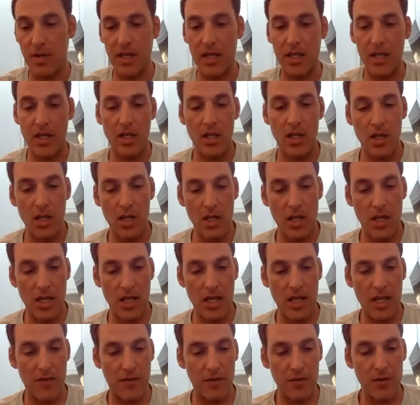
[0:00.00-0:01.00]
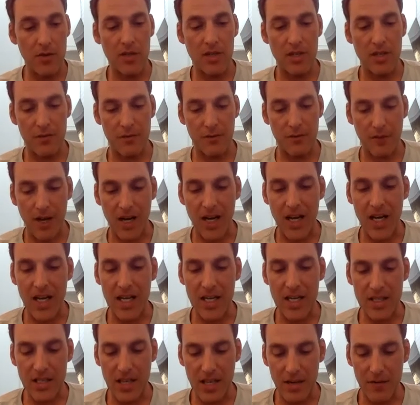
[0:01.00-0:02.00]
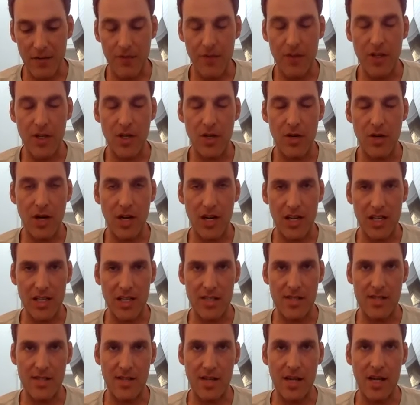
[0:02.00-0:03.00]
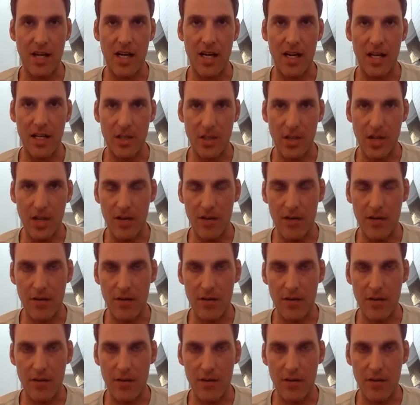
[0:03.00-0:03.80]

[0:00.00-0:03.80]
But if you can find and figure out and decide you have